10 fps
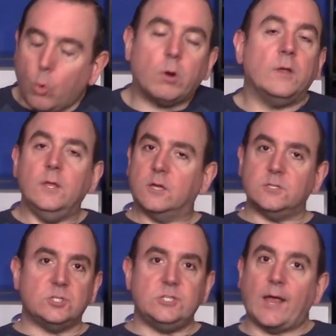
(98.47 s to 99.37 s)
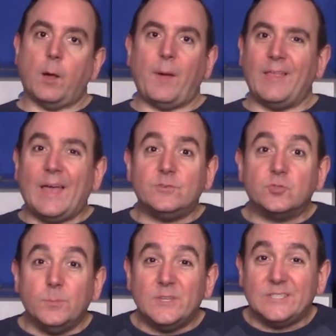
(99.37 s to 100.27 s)
Or you can just check out my live
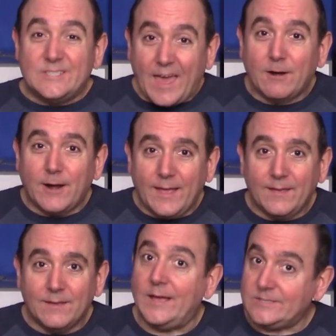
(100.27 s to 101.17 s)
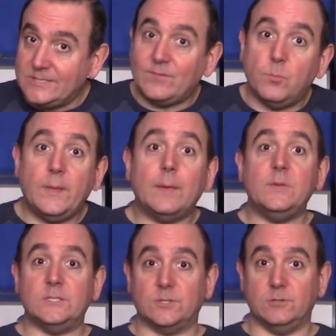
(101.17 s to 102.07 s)
stream this Saturday at 7 p.m.
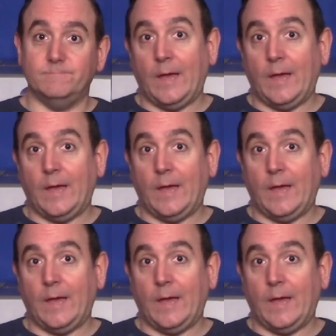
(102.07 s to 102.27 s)
Eastern.